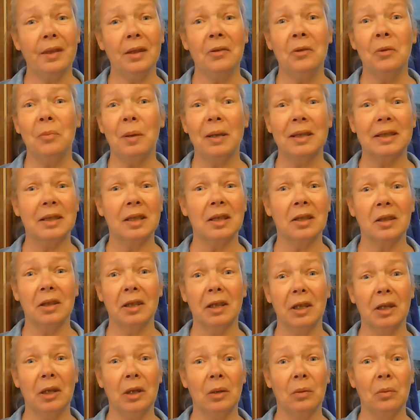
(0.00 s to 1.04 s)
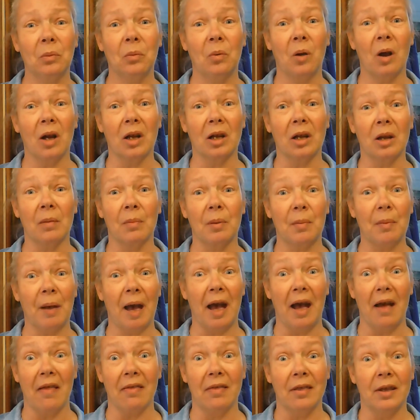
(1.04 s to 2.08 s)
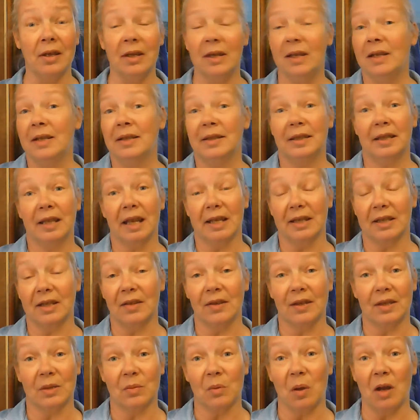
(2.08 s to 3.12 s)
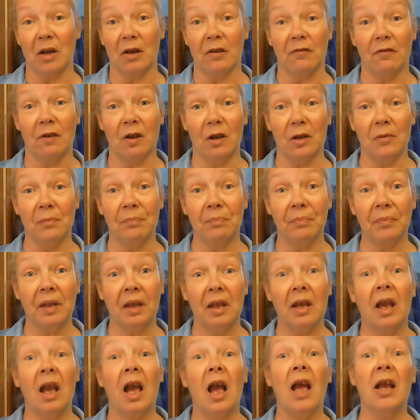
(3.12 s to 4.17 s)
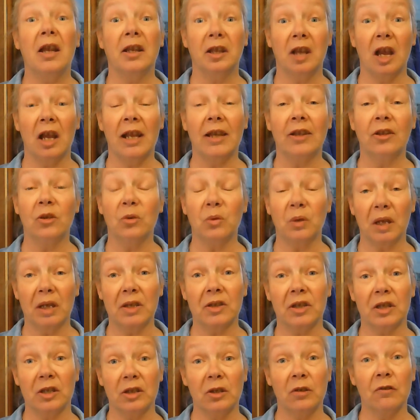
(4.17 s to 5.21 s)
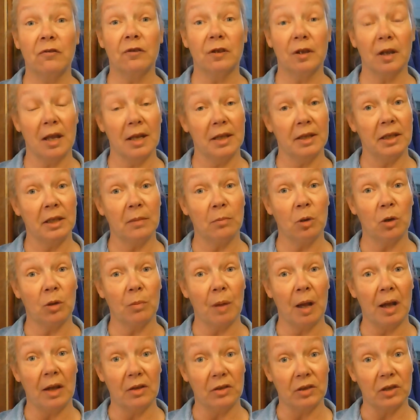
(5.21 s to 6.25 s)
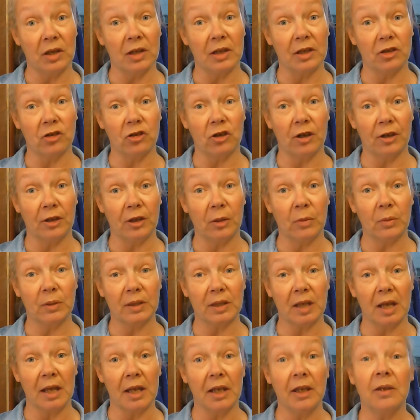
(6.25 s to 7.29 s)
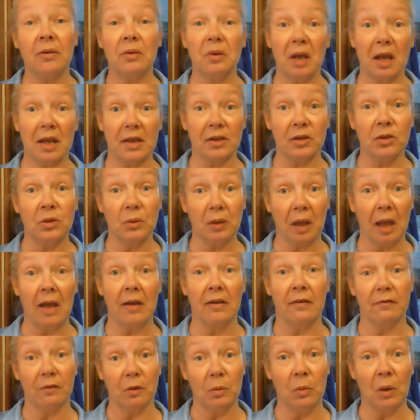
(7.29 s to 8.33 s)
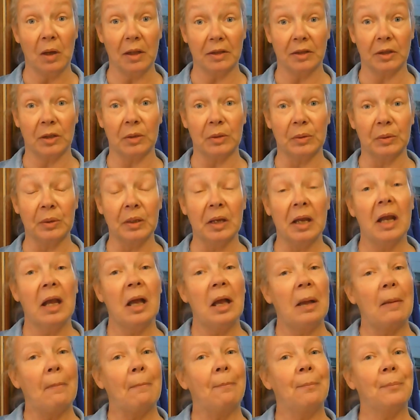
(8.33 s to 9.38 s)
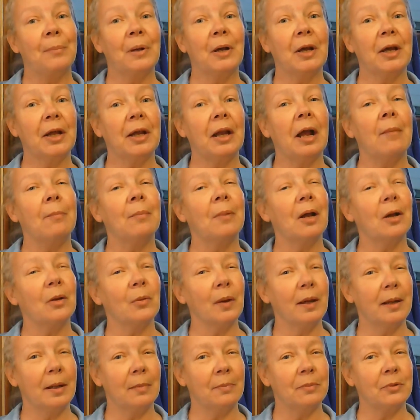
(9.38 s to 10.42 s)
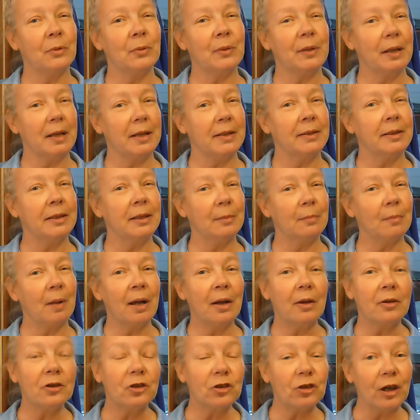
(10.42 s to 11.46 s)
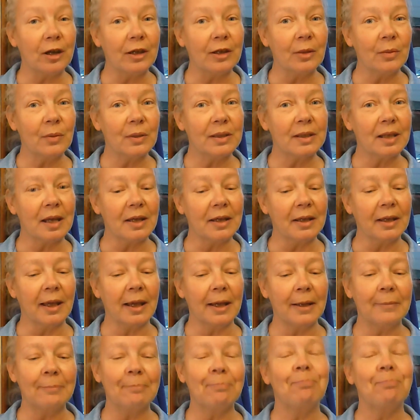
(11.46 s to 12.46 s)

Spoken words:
you basically walk up a path to get to this waterfall. And can you continue for 19 more miles on a strenuous hike? Yes, you can if you want to. But I'm not quite up to a 19-mile strenuous hike yet.